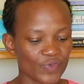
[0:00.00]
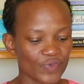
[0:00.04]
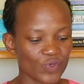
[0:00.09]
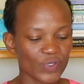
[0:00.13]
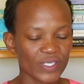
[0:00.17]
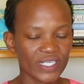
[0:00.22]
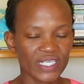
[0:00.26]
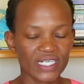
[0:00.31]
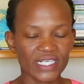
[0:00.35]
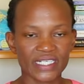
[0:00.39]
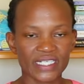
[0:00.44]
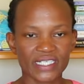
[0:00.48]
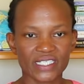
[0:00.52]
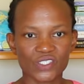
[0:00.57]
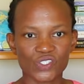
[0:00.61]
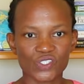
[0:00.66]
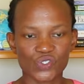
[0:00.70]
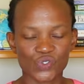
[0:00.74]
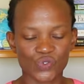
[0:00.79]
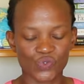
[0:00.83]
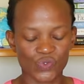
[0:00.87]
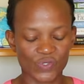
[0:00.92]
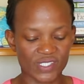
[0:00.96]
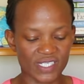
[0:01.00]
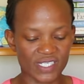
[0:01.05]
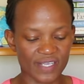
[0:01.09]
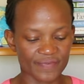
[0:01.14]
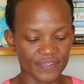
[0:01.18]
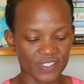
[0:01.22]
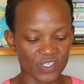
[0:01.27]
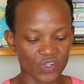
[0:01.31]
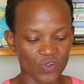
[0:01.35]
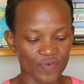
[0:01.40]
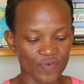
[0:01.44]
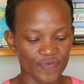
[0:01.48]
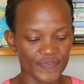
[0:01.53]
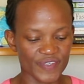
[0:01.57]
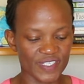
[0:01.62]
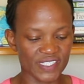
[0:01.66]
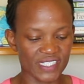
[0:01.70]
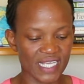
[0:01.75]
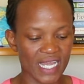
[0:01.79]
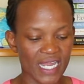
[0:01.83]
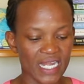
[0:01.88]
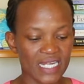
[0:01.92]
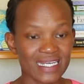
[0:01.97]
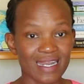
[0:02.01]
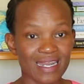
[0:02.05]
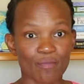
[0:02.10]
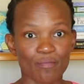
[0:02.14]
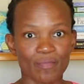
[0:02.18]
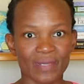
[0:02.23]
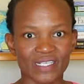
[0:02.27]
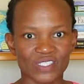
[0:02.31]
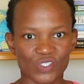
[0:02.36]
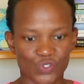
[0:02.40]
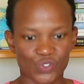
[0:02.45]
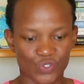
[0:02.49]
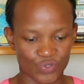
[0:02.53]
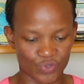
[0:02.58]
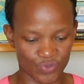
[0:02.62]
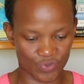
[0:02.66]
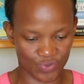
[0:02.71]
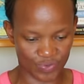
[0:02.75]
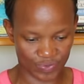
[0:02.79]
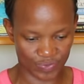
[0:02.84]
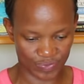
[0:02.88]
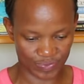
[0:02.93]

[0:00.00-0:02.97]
quickly to safety officer number 2.